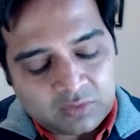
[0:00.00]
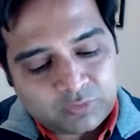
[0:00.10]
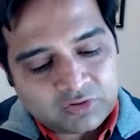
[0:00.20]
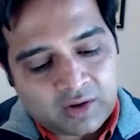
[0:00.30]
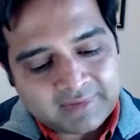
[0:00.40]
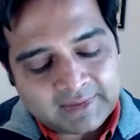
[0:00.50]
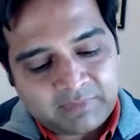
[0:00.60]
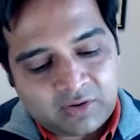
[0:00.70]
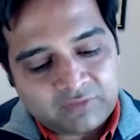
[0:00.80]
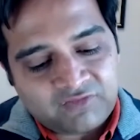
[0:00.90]
we're talking
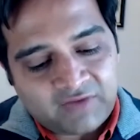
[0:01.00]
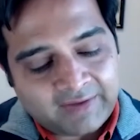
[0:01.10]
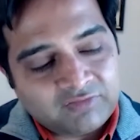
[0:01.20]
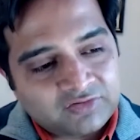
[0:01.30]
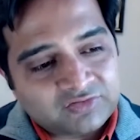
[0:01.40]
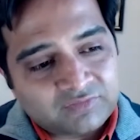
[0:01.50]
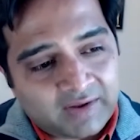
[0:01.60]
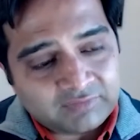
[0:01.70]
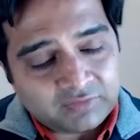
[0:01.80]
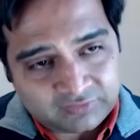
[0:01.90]
about 5-year
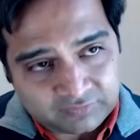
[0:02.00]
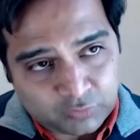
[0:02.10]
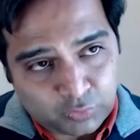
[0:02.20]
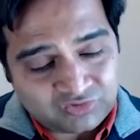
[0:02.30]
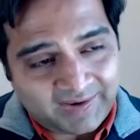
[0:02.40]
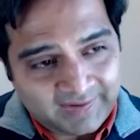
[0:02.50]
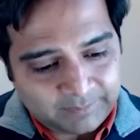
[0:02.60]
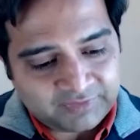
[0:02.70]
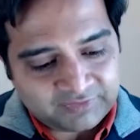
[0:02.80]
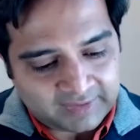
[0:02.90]
survival rates of close to
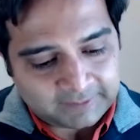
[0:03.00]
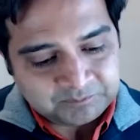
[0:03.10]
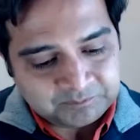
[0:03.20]
80%.